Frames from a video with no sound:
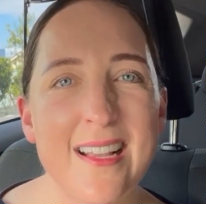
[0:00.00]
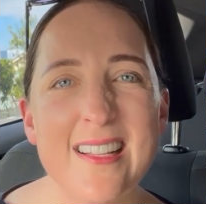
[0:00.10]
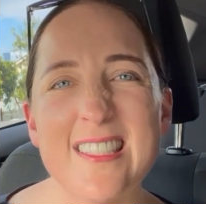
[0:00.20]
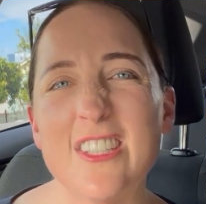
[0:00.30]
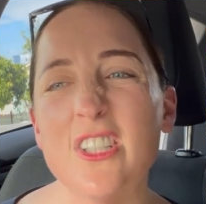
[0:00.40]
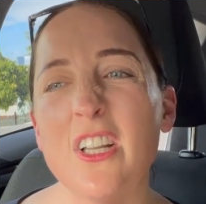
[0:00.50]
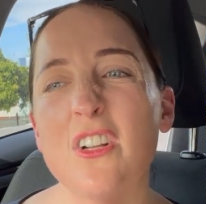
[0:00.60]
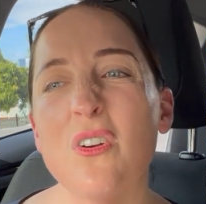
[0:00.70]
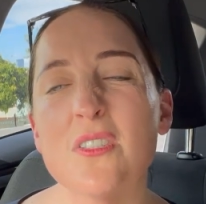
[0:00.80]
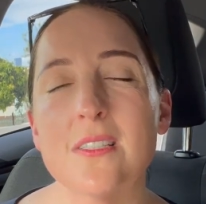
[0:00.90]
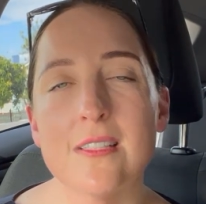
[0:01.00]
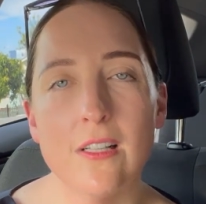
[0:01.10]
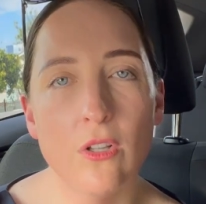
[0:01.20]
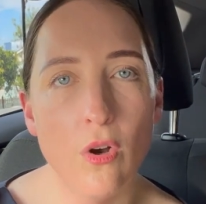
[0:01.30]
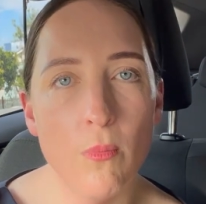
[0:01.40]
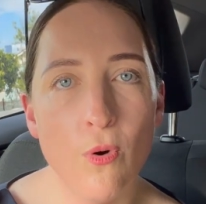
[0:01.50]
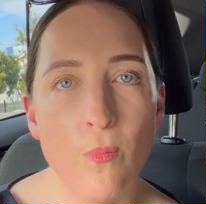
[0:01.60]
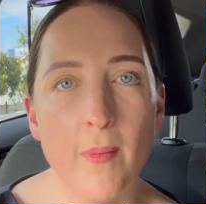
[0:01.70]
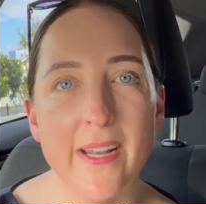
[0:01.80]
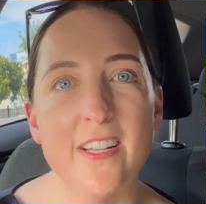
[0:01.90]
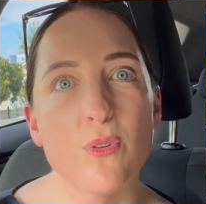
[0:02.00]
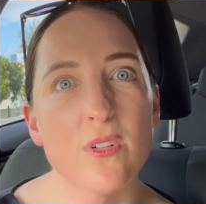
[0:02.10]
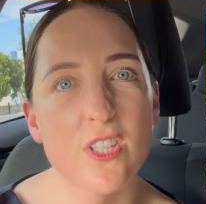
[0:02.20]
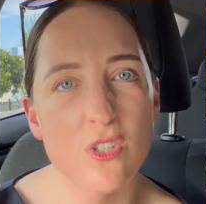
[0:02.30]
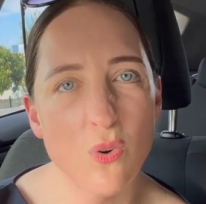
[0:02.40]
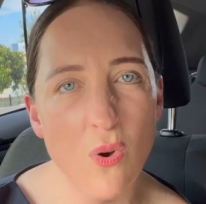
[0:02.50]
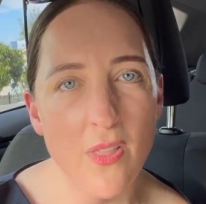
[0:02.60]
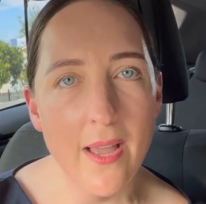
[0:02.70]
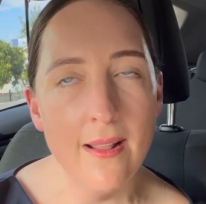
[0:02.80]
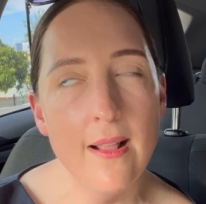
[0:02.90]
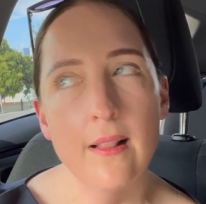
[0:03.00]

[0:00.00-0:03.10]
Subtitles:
it's actually going to cost us a lot more money to restore that.